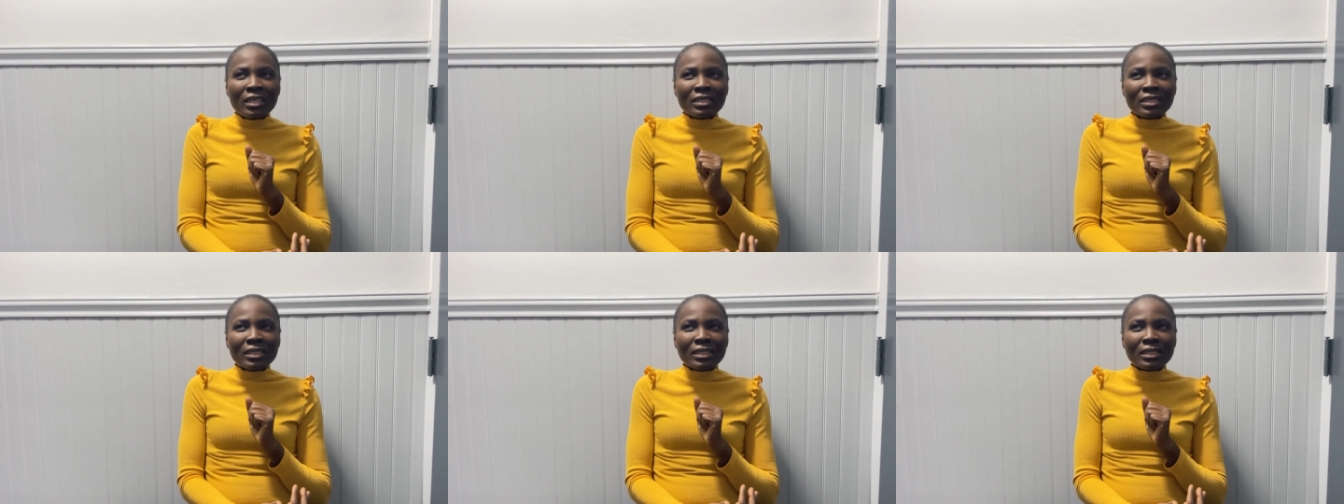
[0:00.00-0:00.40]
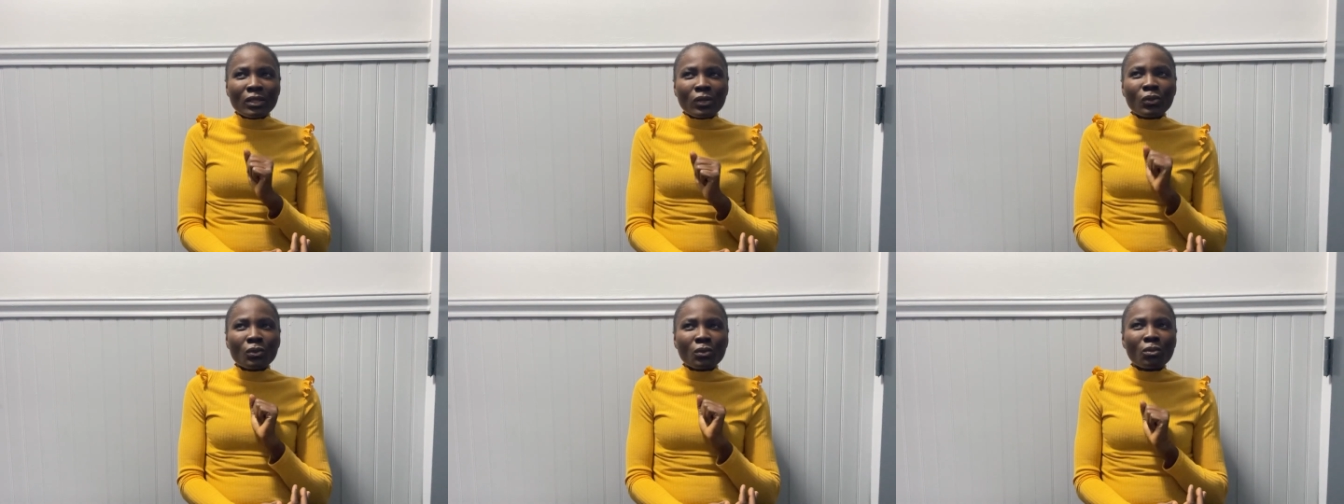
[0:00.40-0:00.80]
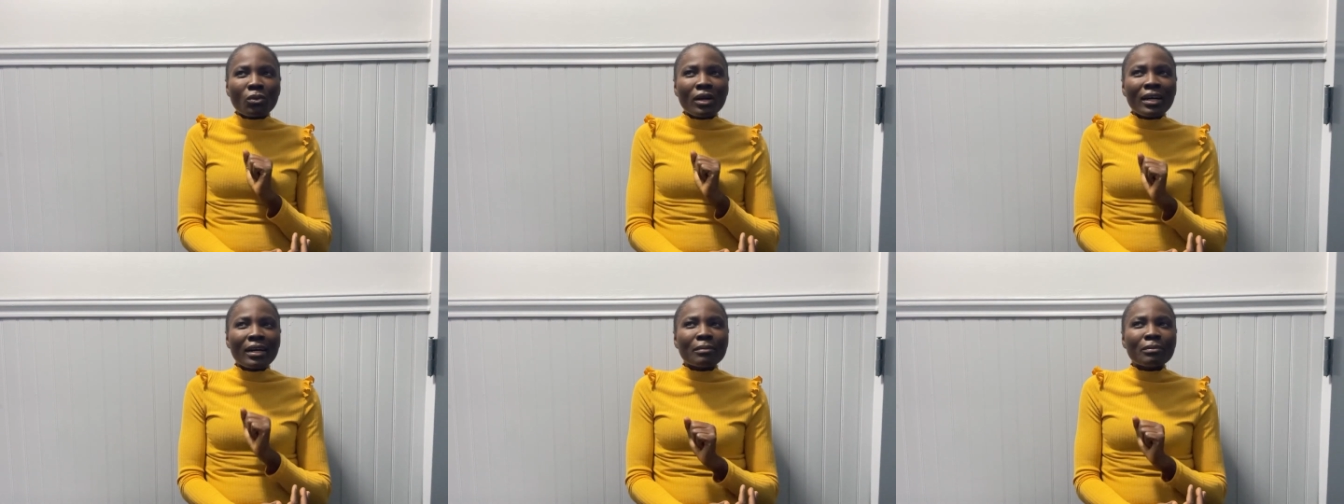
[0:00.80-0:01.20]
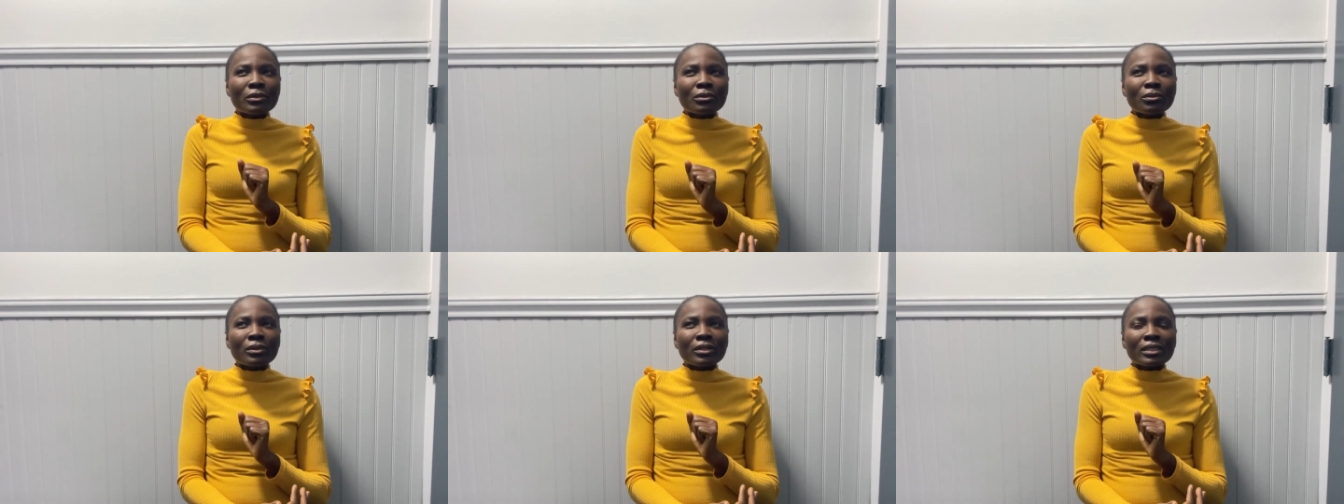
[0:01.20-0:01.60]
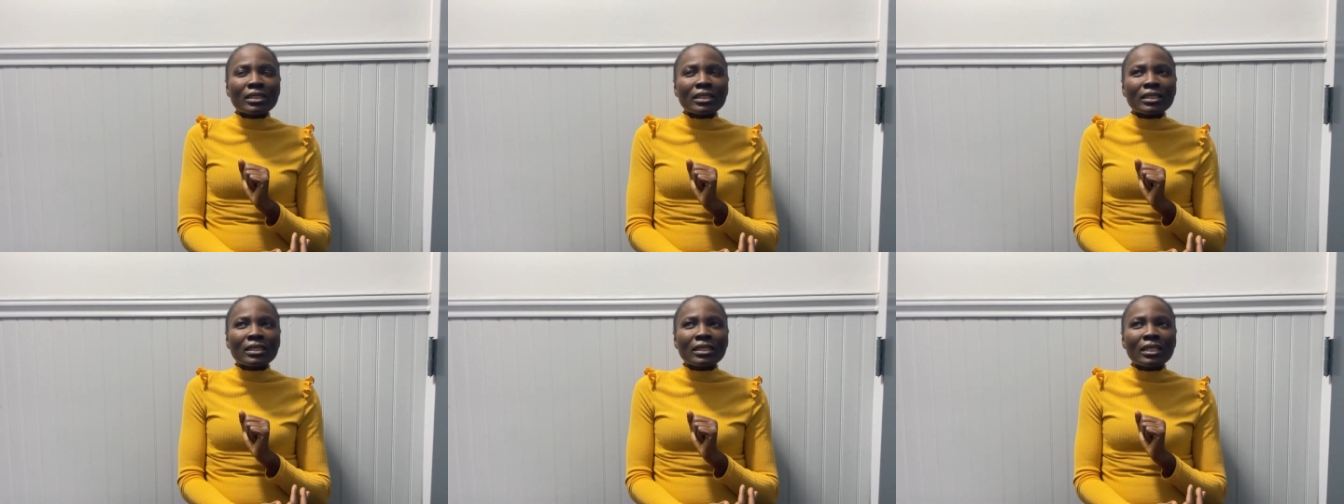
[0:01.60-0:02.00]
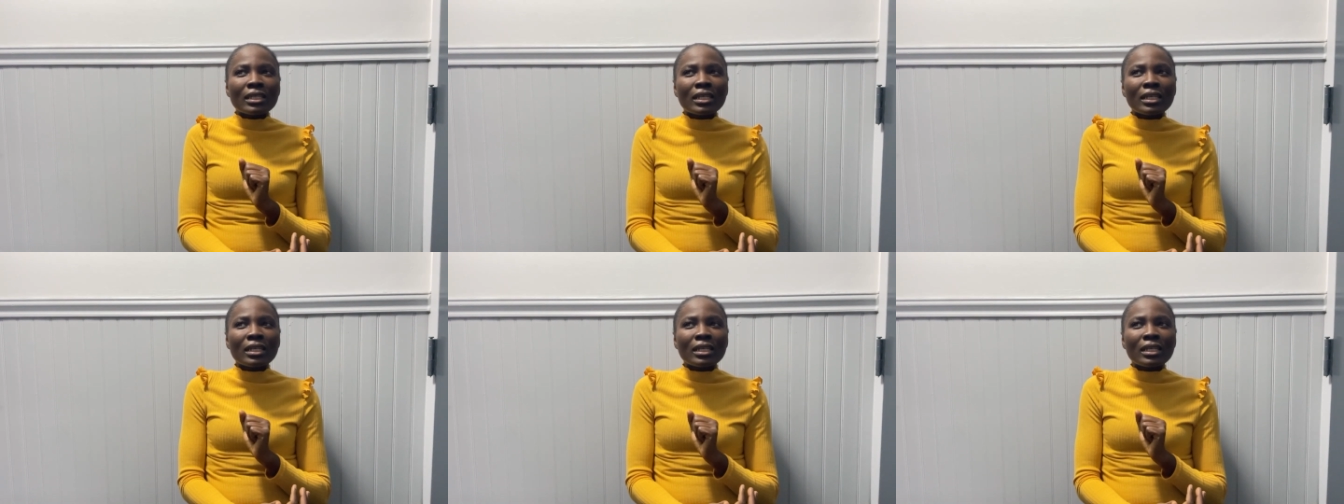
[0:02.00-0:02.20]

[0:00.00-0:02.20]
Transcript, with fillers: So what happened was,